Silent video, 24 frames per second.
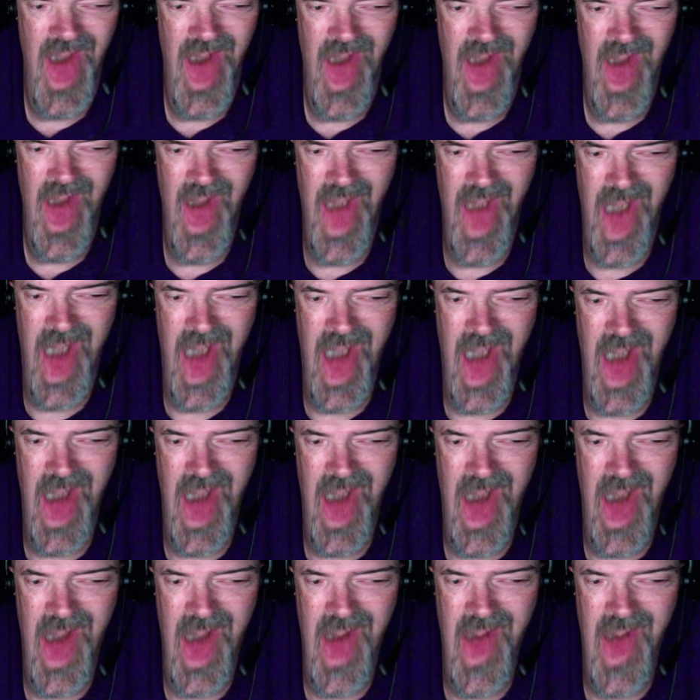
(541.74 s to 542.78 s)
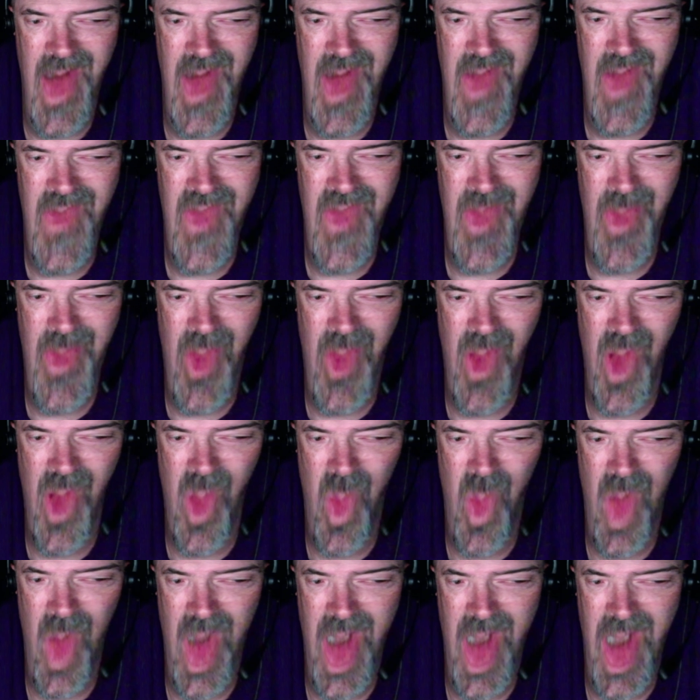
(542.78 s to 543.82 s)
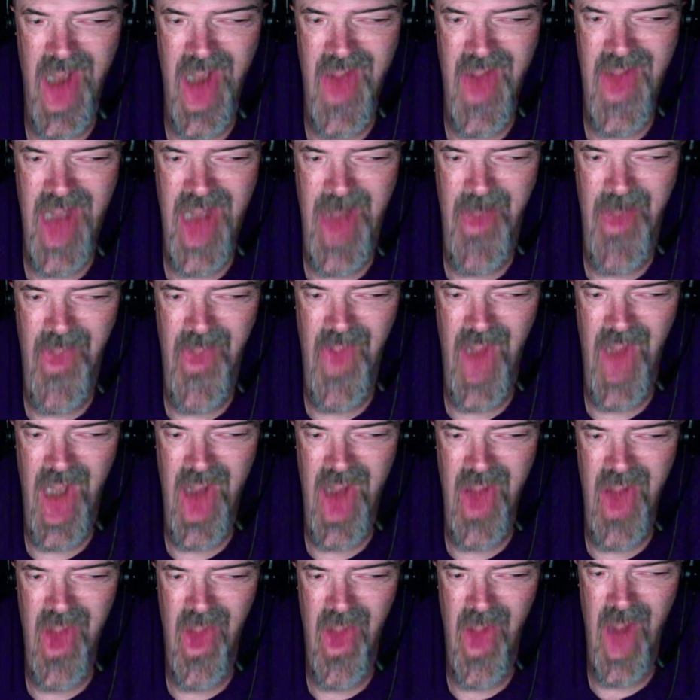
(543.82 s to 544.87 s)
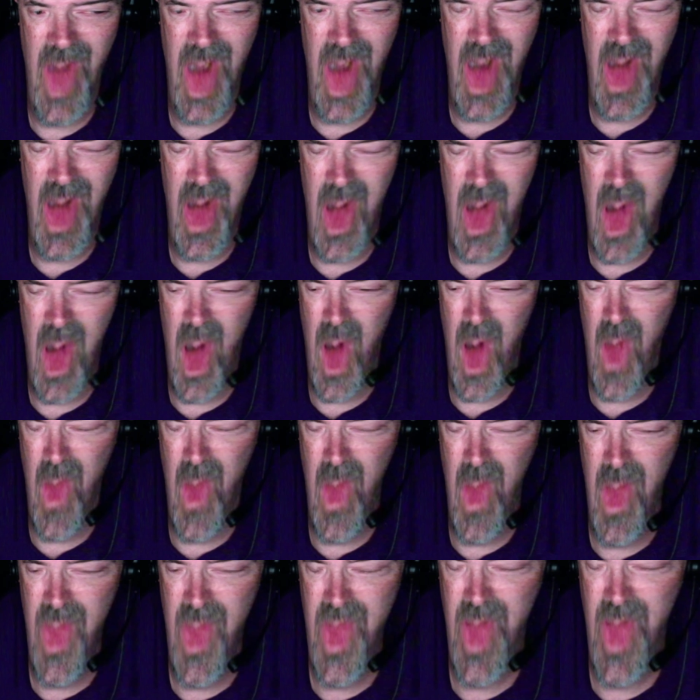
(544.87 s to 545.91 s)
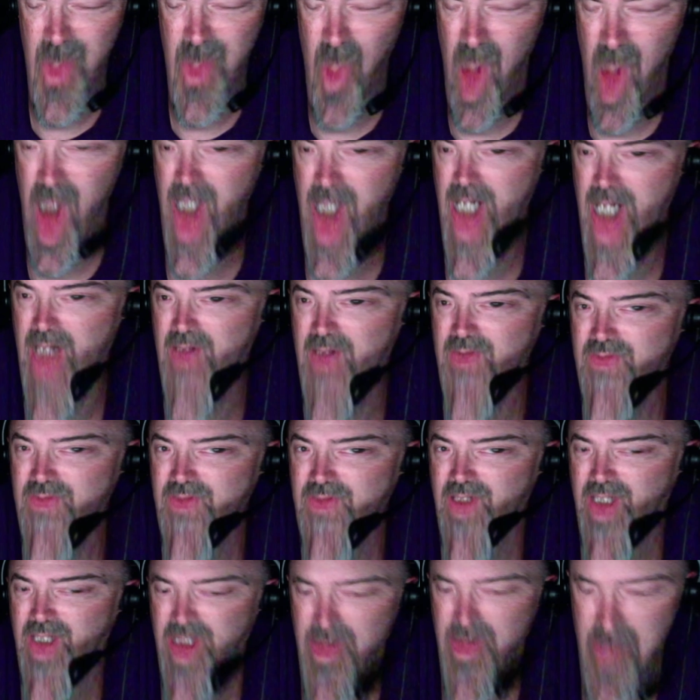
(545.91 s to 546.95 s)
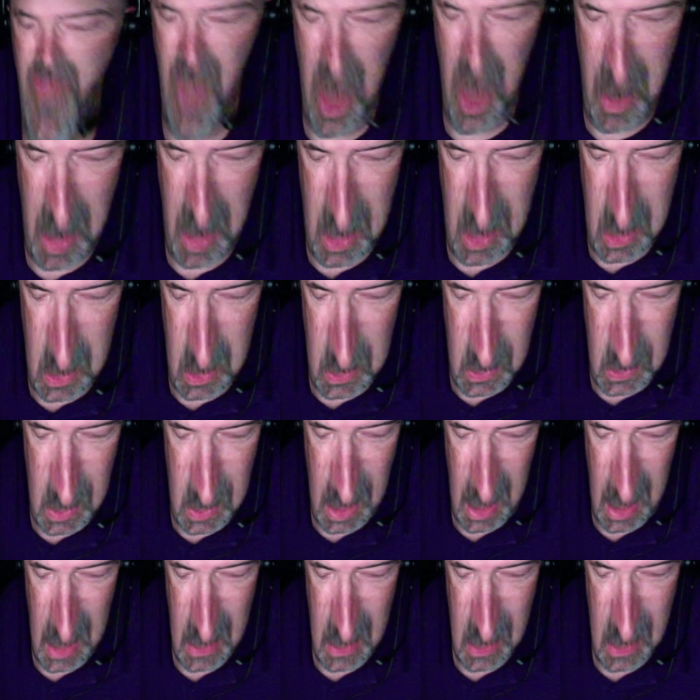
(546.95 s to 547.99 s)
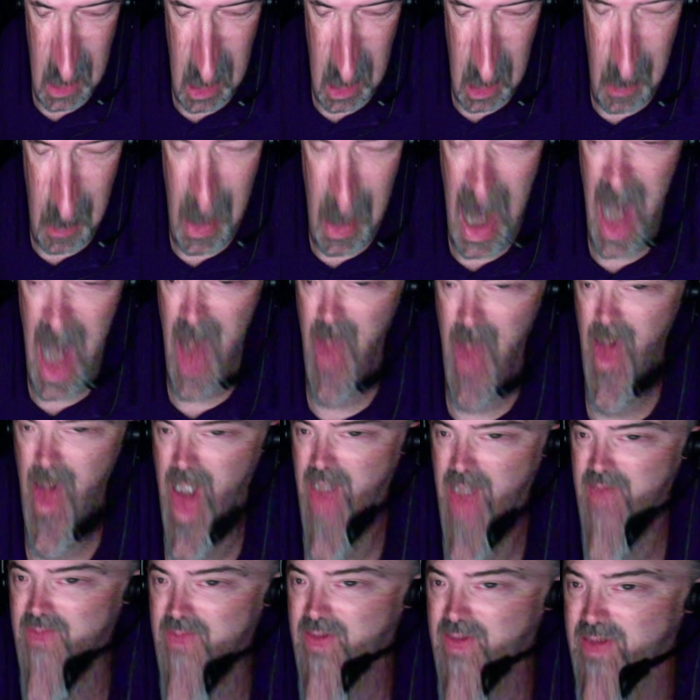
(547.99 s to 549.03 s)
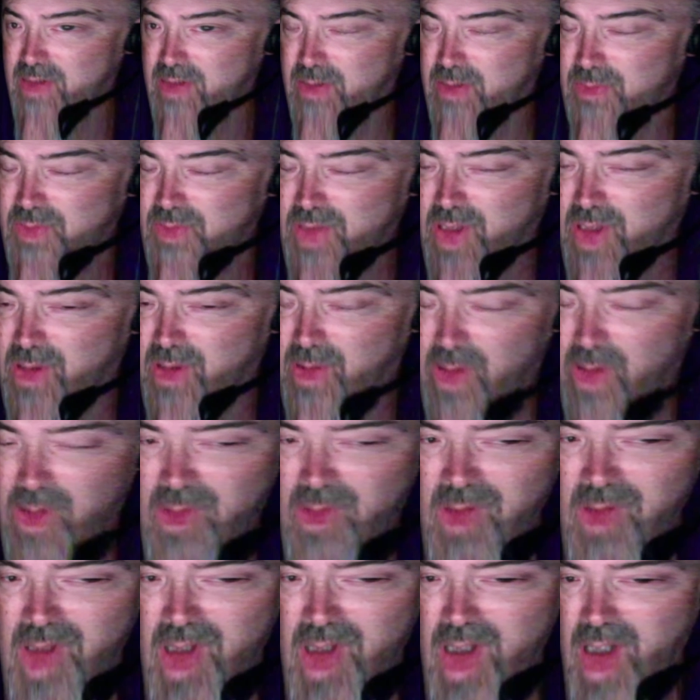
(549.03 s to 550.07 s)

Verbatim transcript: like in some Orwellian type thing, you're going to call some warehouse, say, "Bring me two steaks, a bag of rice, and some cereal,